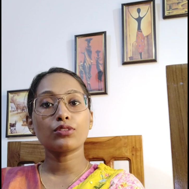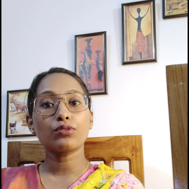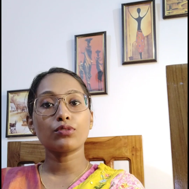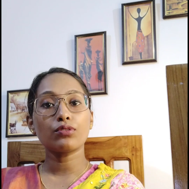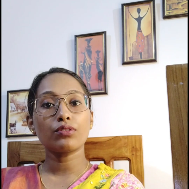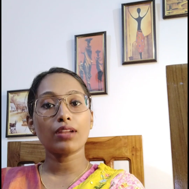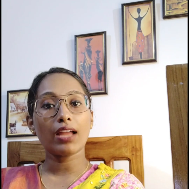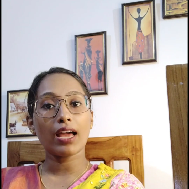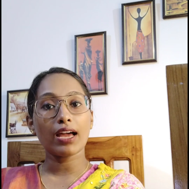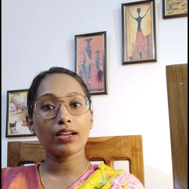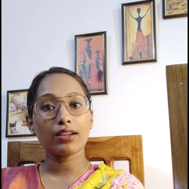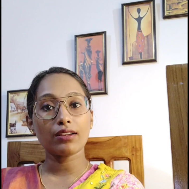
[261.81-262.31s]

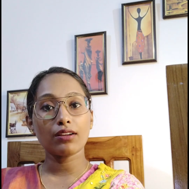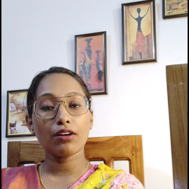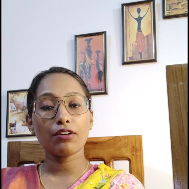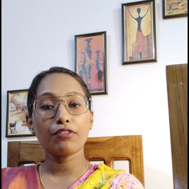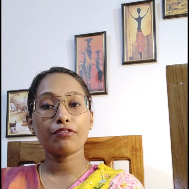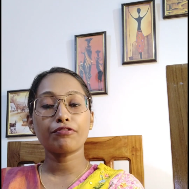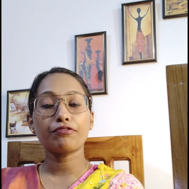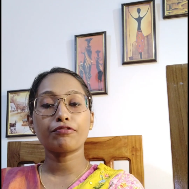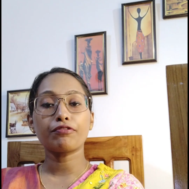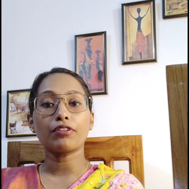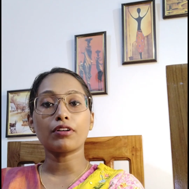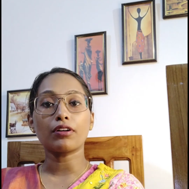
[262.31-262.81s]
So lack
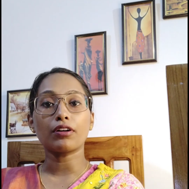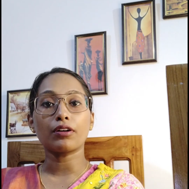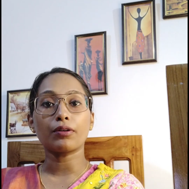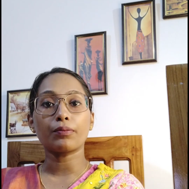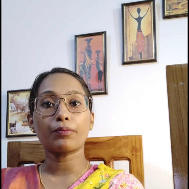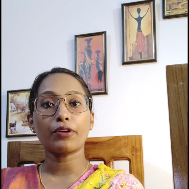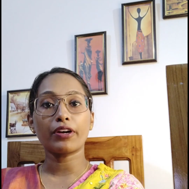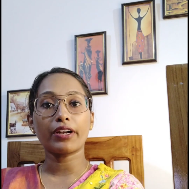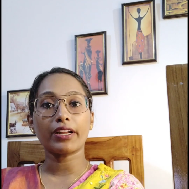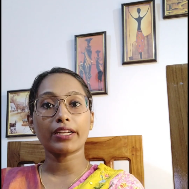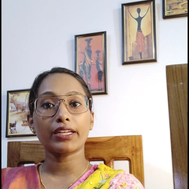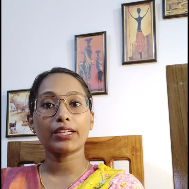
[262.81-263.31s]
of
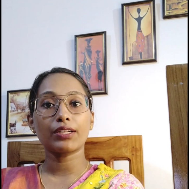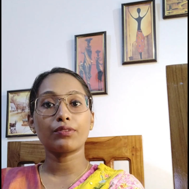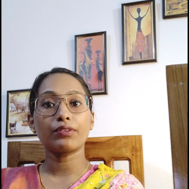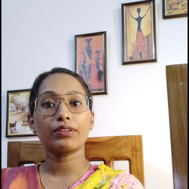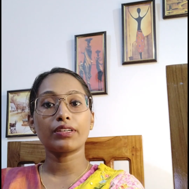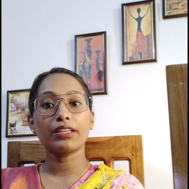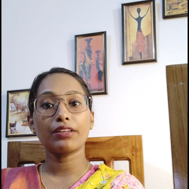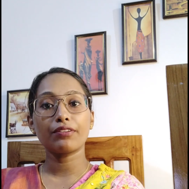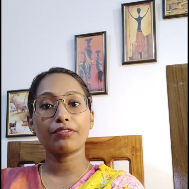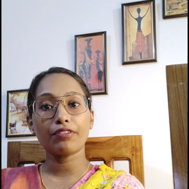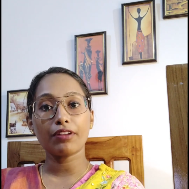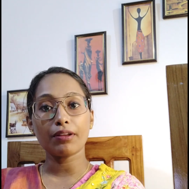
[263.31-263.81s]

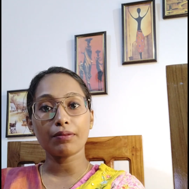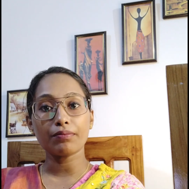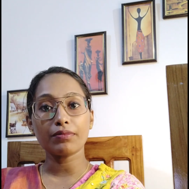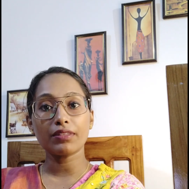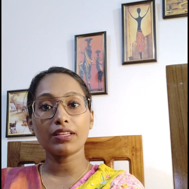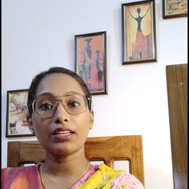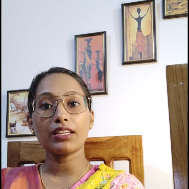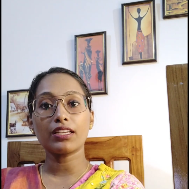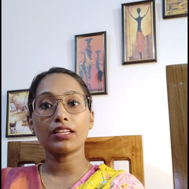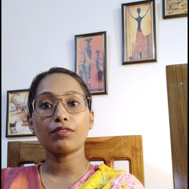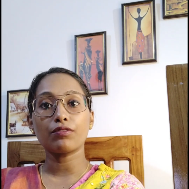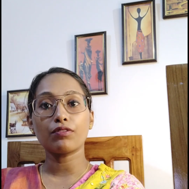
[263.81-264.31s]
productivity from
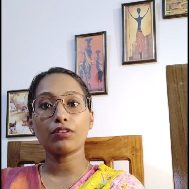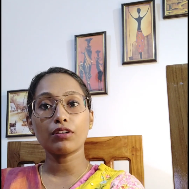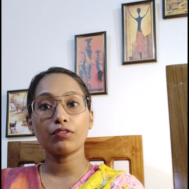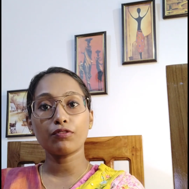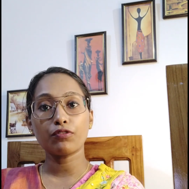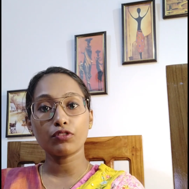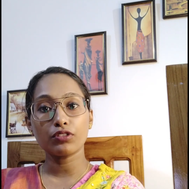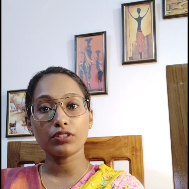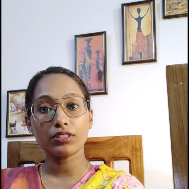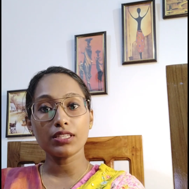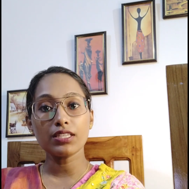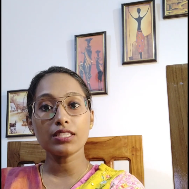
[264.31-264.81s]
the
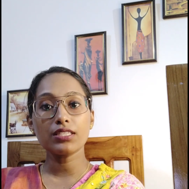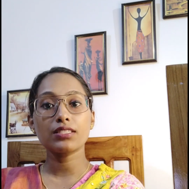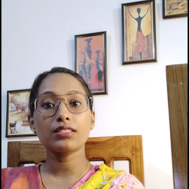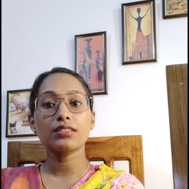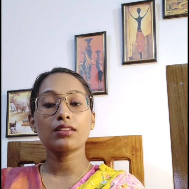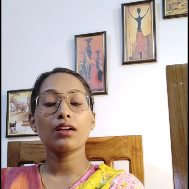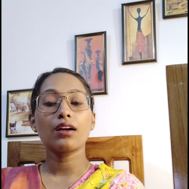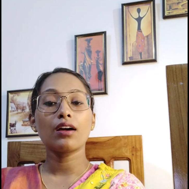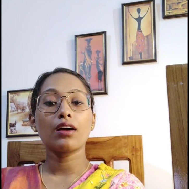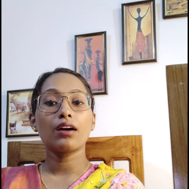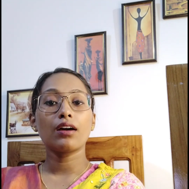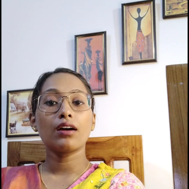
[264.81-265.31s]
liver for
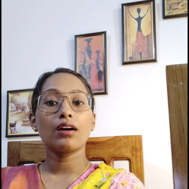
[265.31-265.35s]
this